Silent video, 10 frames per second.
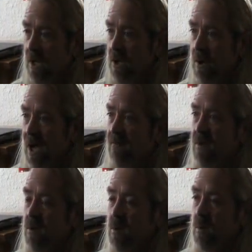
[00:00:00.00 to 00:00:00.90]
And you have
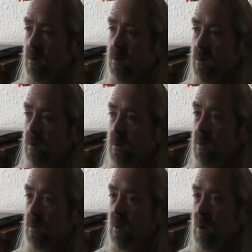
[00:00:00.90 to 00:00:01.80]
to,
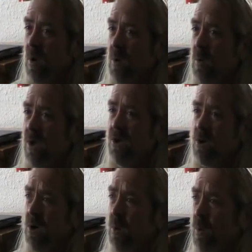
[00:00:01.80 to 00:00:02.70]
when
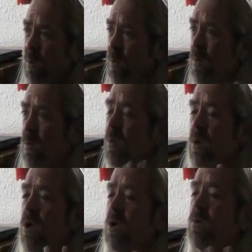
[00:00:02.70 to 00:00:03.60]
you're
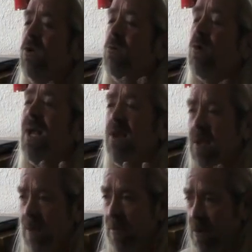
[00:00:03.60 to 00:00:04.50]

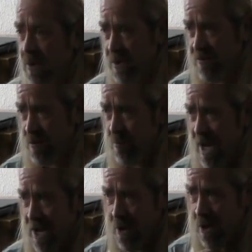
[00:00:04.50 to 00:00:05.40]
embracing people in a different
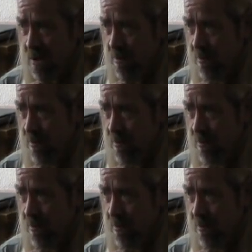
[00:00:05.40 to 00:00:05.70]
manner,